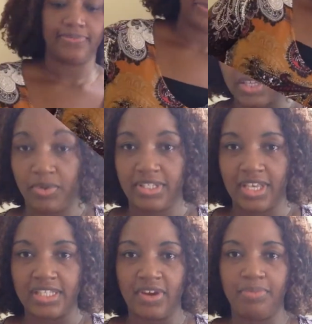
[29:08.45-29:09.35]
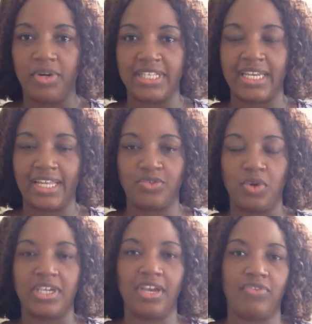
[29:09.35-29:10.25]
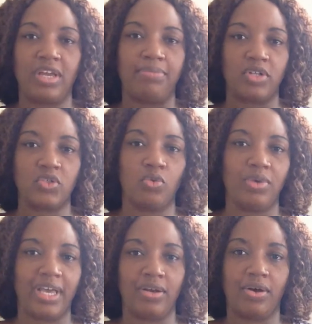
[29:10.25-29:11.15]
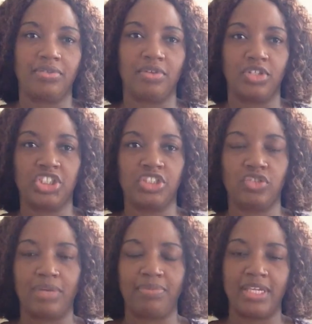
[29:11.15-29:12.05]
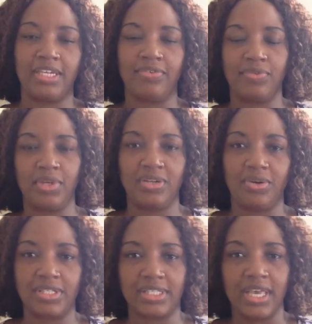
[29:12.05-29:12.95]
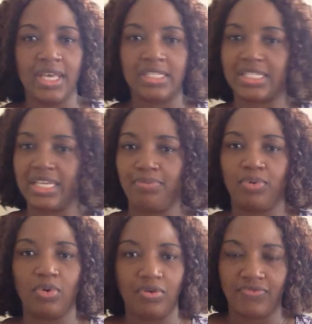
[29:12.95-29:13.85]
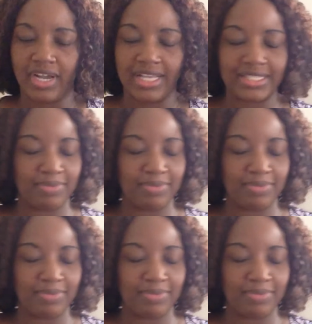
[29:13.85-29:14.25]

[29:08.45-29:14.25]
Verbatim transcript: So, so it's so, important that we're careful about who we allow around children. Be careful with those sleepovers.